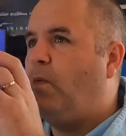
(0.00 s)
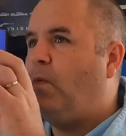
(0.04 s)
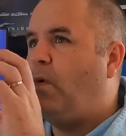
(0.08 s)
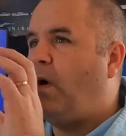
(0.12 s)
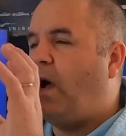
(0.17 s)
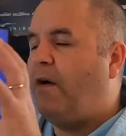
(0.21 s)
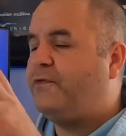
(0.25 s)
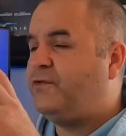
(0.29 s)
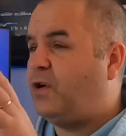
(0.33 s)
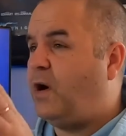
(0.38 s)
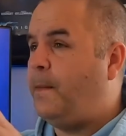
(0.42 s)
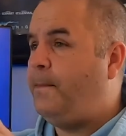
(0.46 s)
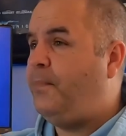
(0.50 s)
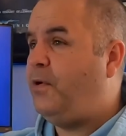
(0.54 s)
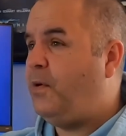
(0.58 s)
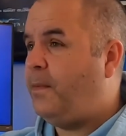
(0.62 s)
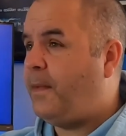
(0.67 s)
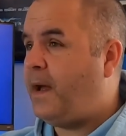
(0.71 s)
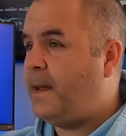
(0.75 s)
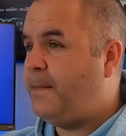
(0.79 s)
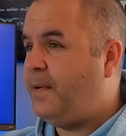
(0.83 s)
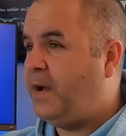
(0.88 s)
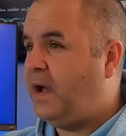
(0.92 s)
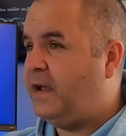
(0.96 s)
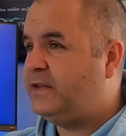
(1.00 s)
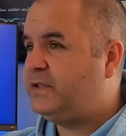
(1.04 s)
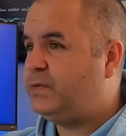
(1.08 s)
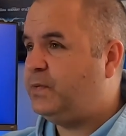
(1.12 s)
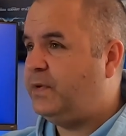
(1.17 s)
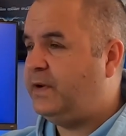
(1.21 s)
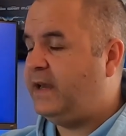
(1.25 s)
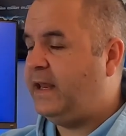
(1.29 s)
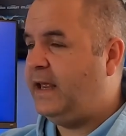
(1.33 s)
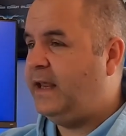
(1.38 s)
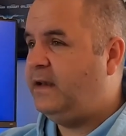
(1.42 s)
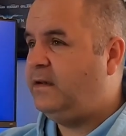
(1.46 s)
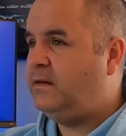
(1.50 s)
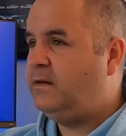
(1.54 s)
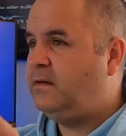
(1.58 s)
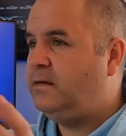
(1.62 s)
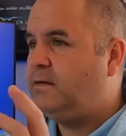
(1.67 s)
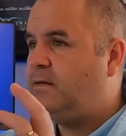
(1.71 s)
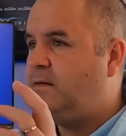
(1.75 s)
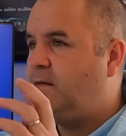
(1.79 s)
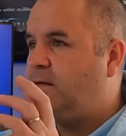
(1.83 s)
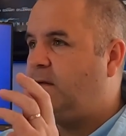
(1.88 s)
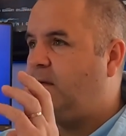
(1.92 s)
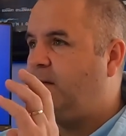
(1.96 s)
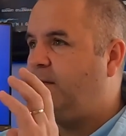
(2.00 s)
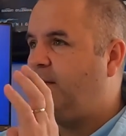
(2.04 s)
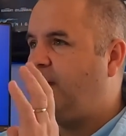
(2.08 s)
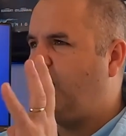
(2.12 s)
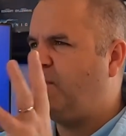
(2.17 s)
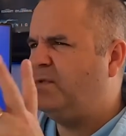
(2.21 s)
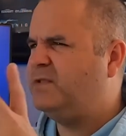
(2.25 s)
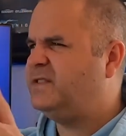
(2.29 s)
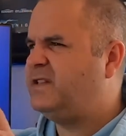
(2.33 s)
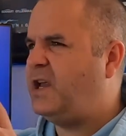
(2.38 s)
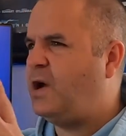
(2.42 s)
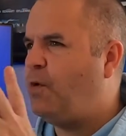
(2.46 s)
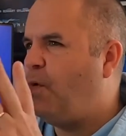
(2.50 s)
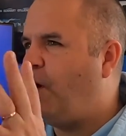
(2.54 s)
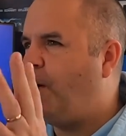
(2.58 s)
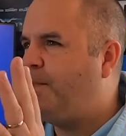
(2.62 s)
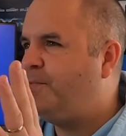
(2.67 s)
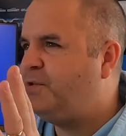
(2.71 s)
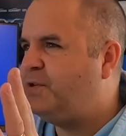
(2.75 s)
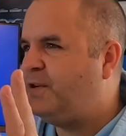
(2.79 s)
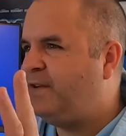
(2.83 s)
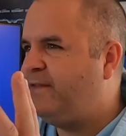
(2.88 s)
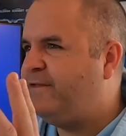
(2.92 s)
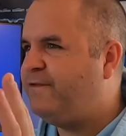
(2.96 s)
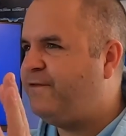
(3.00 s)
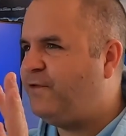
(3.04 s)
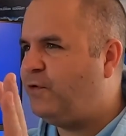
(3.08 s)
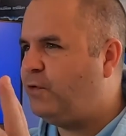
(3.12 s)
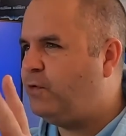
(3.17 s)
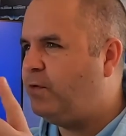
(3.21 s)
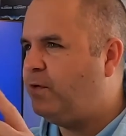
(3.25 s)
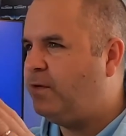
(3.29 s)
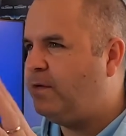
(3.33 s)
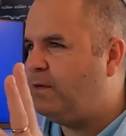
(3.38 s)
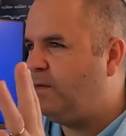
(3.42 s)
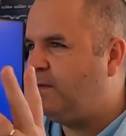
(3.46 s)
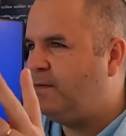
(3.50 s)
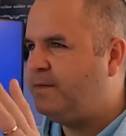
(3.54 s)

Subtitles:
after I put my password in, there was no option for